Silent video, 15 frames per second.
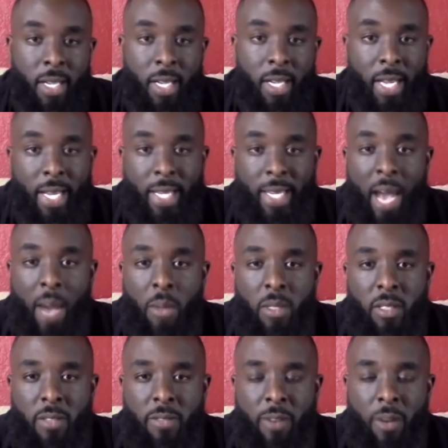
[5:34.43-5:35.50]
And that was
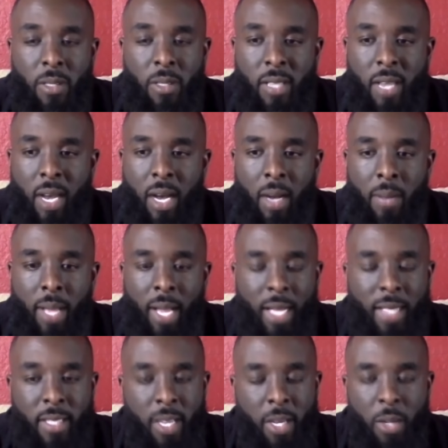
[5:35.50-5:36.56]
the first time, like, I'll
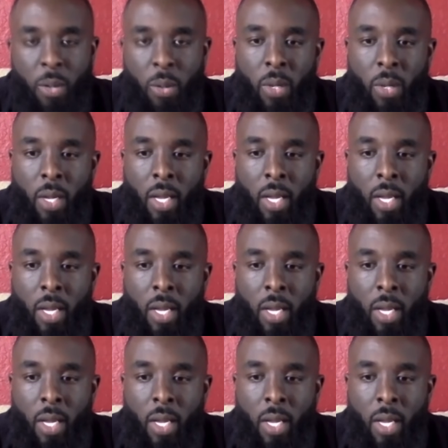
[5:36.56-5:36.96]
tell you,